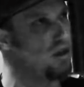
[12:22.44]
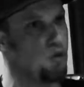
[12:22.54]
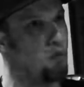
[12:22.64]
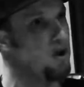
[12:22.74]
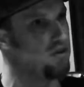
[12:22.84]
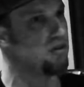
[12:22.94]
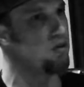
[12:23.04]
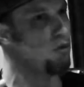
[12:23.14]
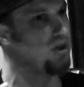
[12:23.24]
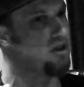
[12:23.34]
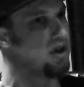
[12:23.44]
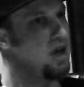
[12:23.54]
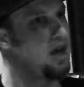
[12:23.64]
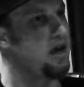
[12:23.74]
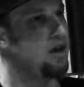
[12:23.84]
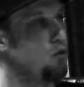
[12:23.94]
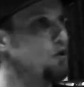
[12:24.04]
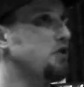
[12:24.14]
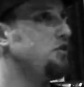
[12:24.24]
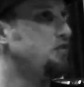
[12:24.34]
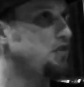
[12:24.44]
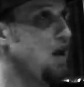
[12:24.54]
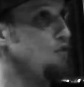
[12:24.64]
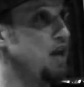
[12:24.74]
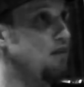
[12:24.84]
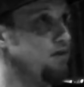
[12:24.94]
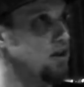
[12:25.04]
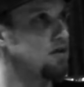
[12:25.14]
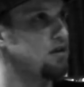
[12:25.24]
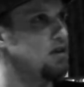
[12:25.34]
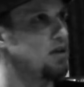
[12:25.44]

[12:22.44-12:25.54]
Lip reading: you want to call it, in order to stay relevant.